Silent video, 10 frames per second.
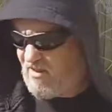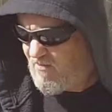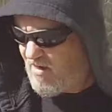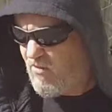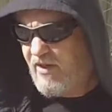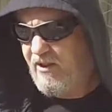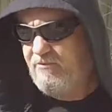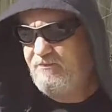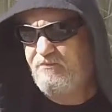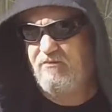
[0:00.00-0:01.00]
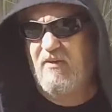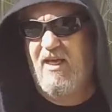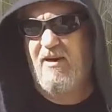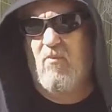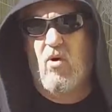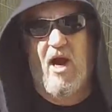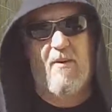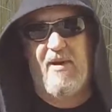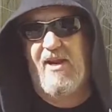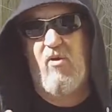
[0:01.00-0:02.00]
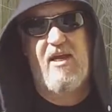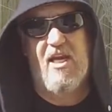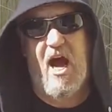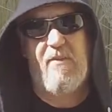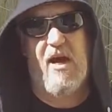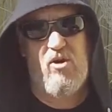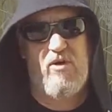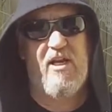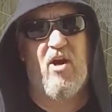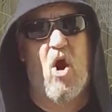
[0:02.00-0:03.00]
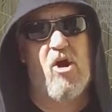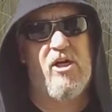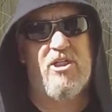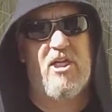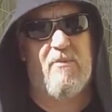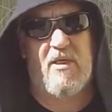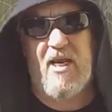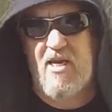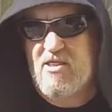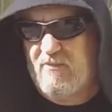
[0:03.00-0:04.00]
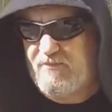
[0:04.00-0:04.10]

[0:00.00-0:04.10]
might want to get it more hoppy. I don't get hoppy. I do get an orange type of taste.